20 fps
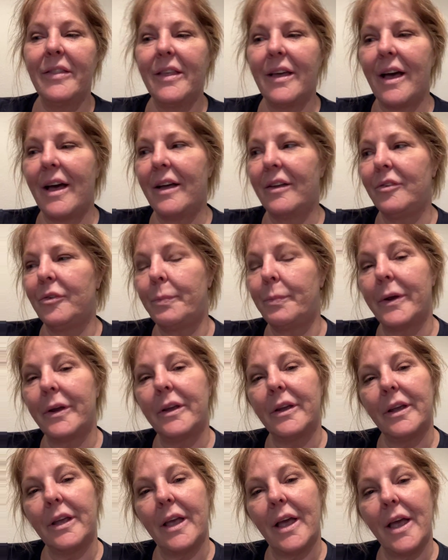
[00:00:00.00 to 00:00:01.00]
The ice
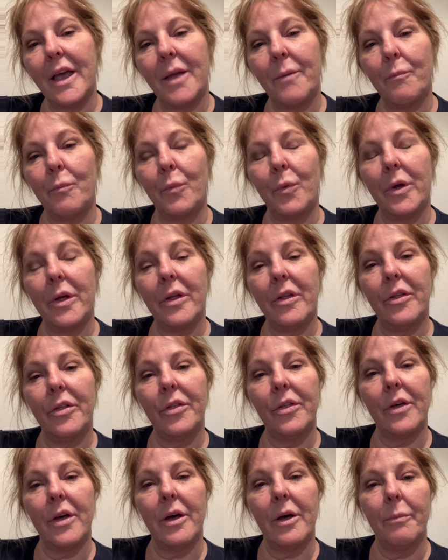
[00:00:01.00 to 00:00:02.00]
bucket came
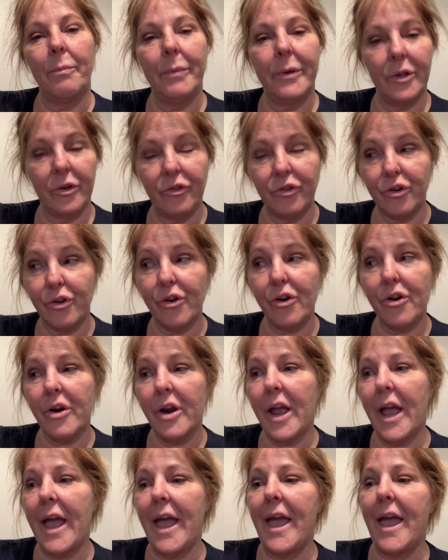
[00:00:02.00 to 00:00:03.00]
with a
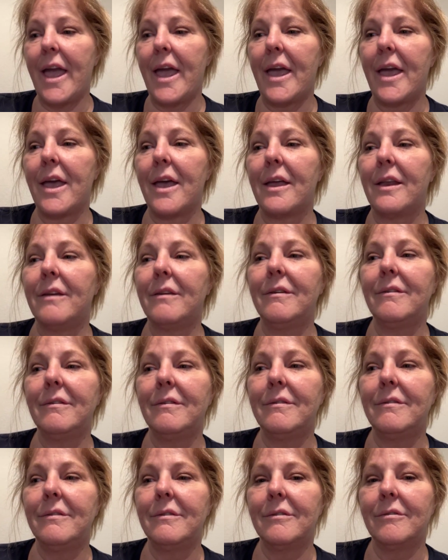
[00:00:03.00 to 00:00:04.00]
pitcher
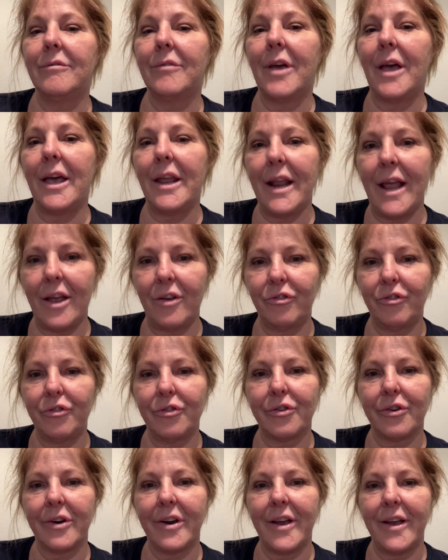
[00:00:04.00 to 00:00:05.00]
and an
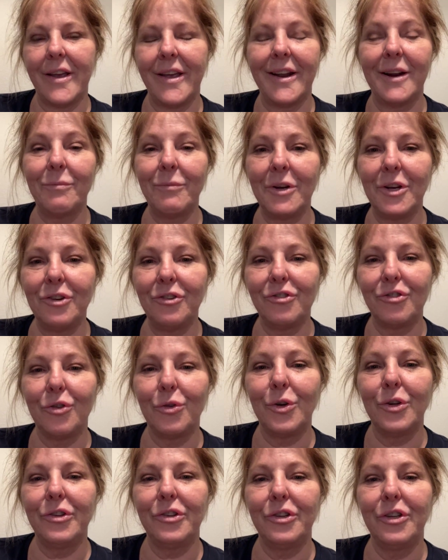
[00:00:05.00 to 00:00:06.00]
ashtray, and I'm going to
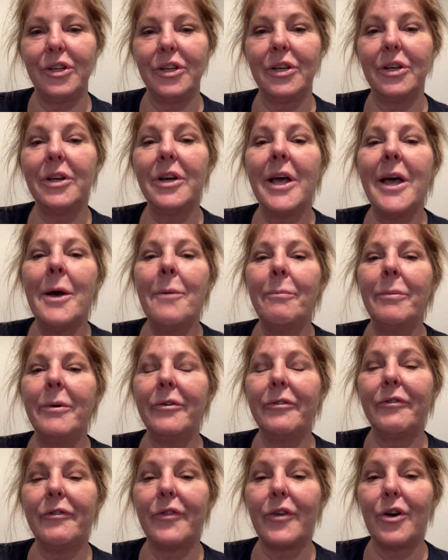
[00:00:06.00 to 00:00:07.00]
show it to you.
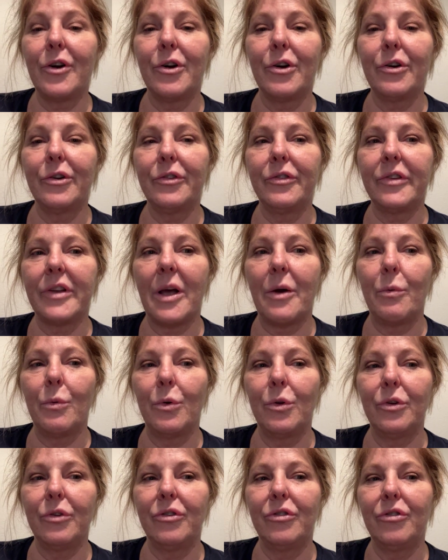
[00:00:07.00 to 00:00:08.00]
But first, I
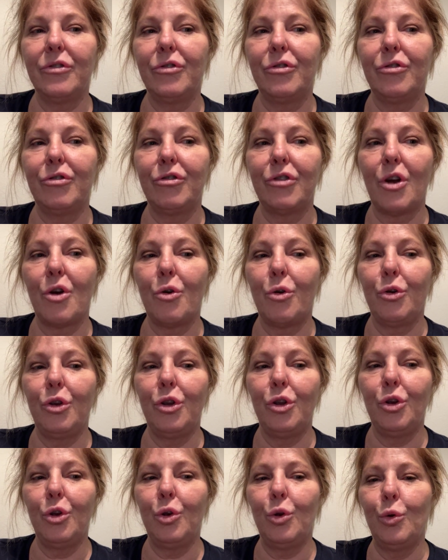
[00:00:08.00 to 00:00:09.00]
want to show
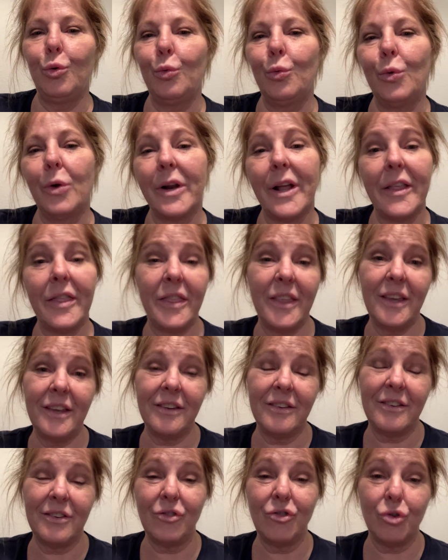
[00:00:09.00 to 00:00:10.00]
you what I
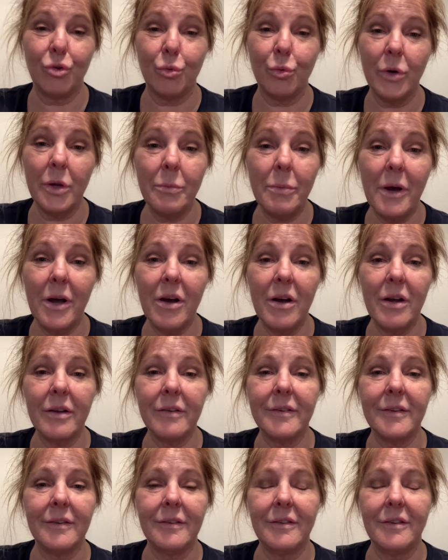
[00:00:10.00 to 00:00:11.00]
think is a jewelry
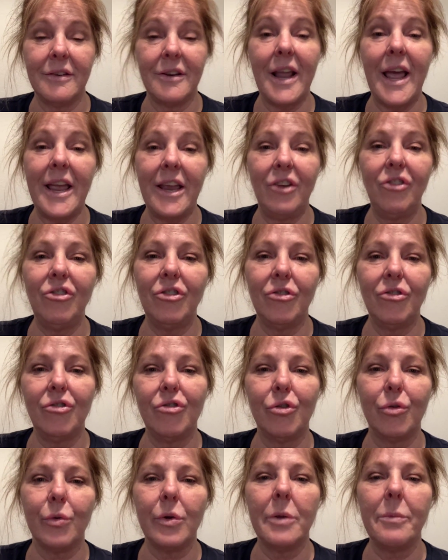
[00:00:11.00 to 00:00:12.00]
box. It's an Asian
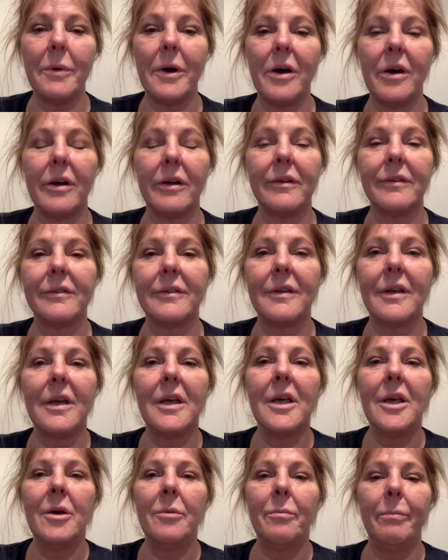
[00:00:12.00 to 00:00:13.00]
jewelry box
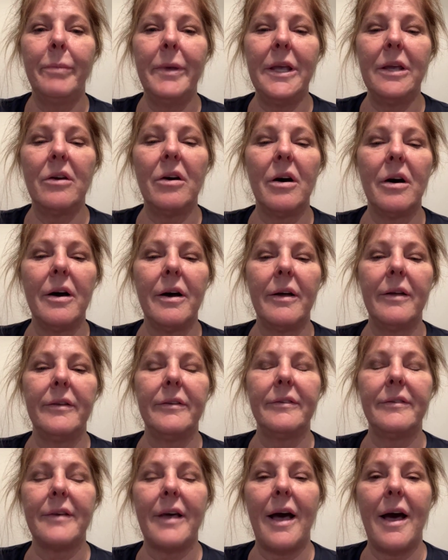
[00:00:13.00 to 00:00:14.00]

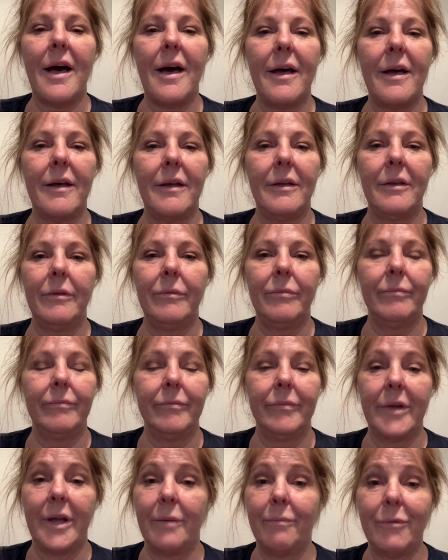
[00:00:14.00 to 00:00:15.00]
because I
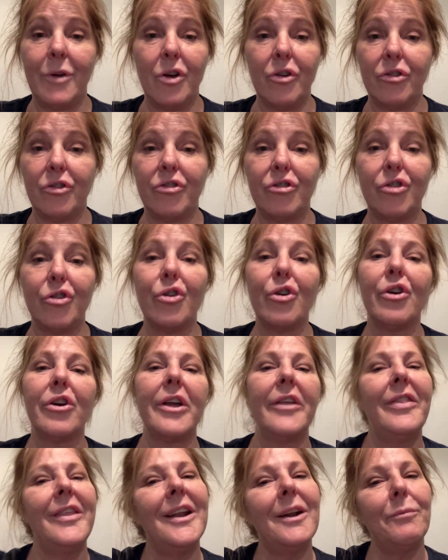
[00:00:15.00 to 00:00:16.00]
am not sure.
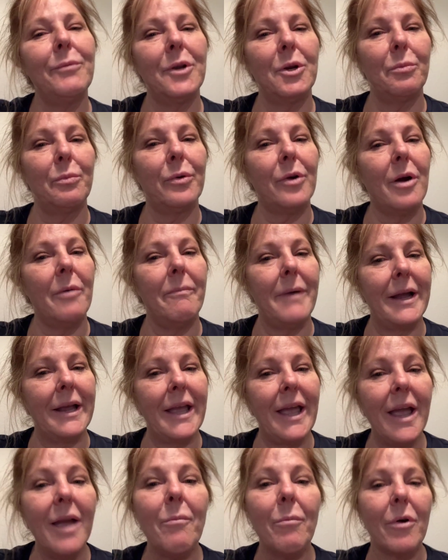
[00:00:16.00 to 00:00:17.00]
And then I'm going to prop my
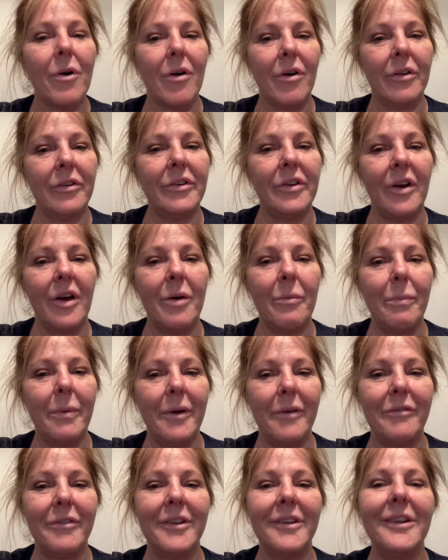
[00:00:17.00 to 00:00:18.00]
camera on
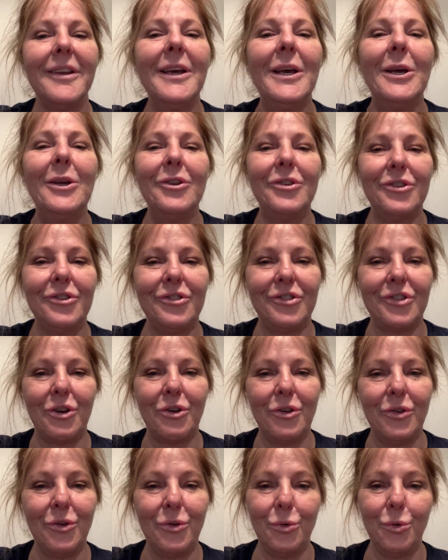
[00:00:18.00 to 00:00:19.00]
top of it to
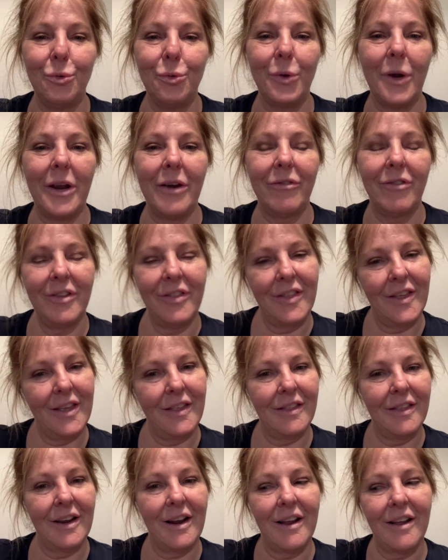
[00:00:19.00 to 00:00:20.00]
show you
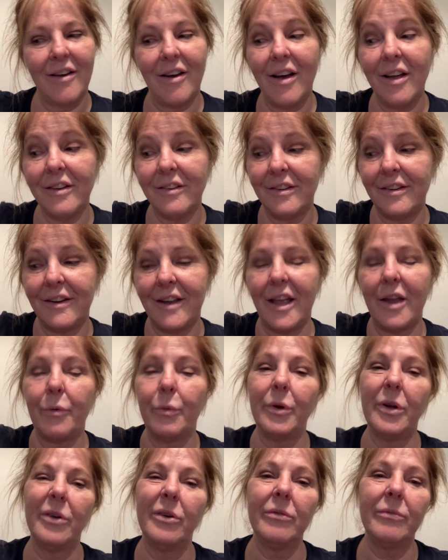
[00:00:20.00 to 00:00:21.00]
everything that I got today.
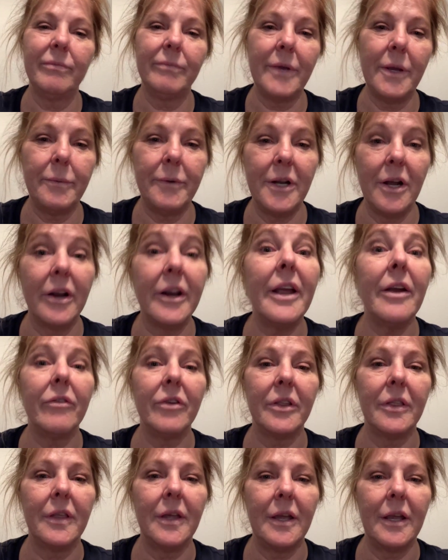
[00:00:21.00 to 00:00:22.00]
Well, maybe not
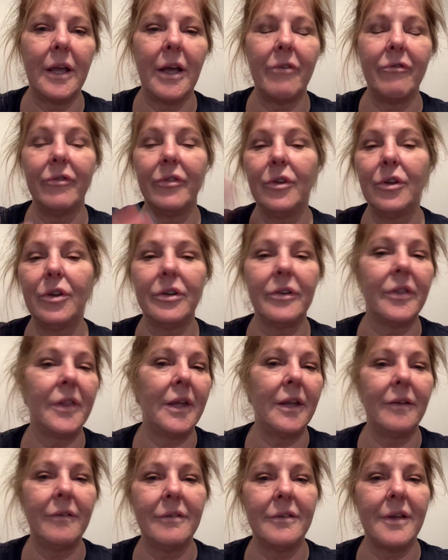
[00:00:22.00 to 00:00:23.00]
everything. I've looked
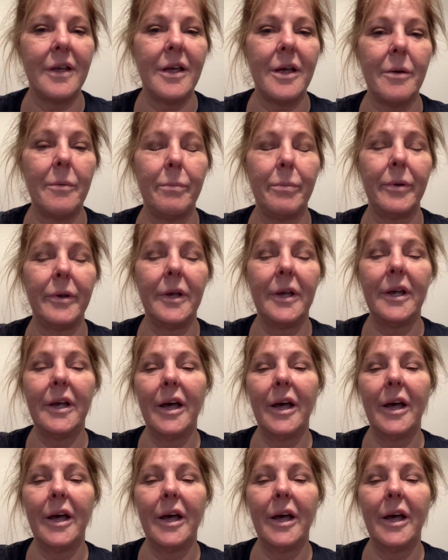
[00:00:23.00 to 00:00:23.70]
things up.